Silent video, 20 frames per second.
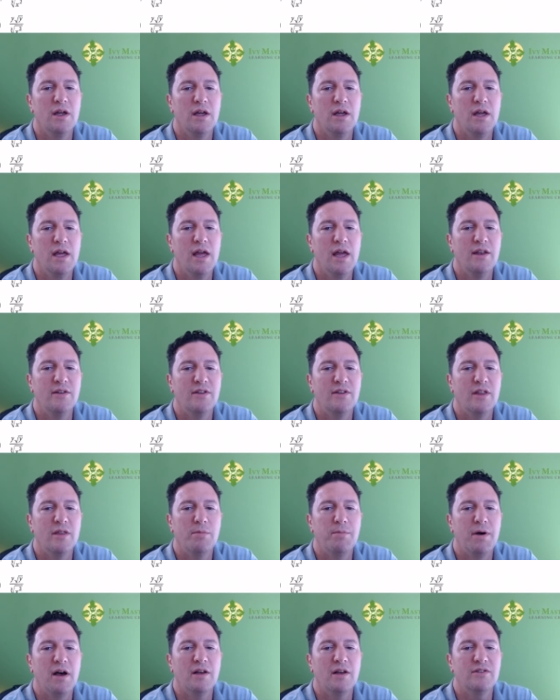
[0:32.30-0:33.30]
n to the
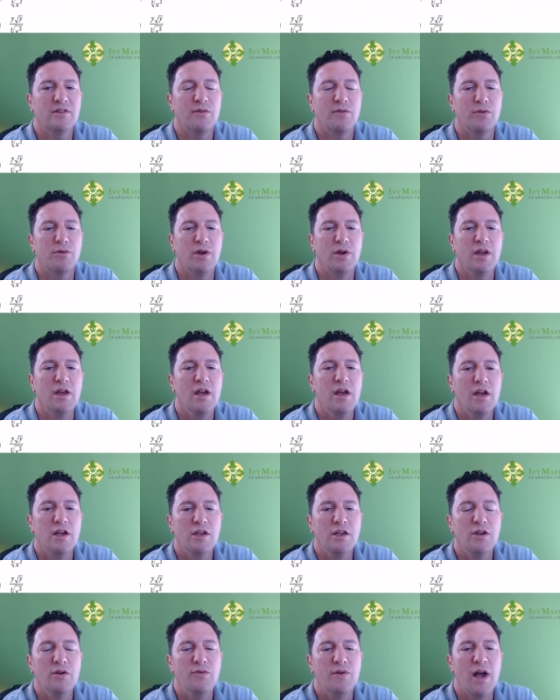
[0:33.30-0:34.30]
positive 3.
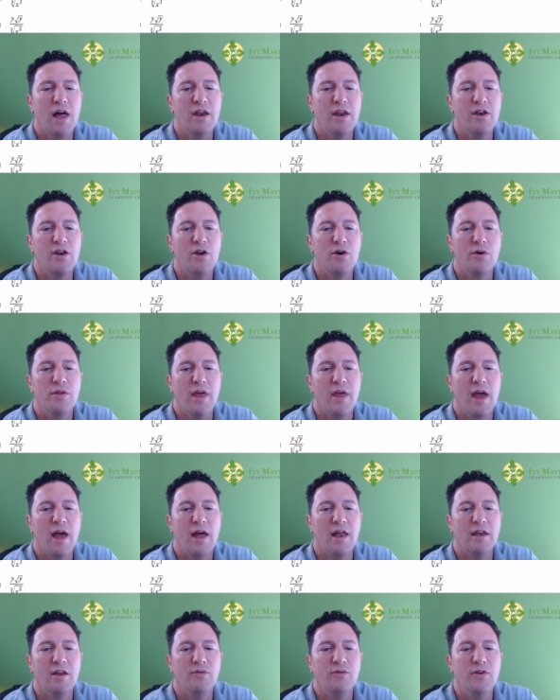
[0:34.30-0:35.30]
You've got to know
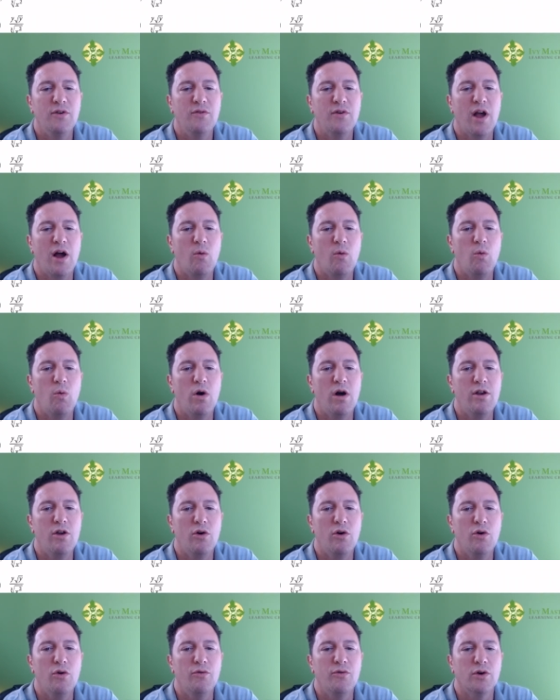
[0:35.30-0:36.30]
that if you've got 1
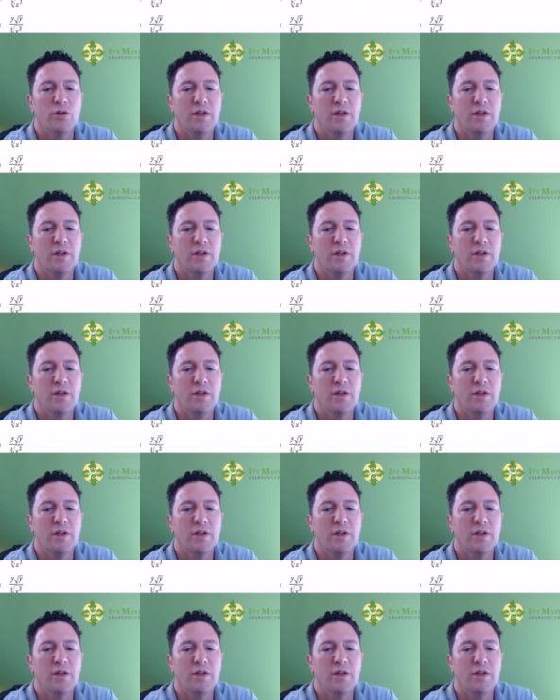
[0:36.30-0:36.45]
over,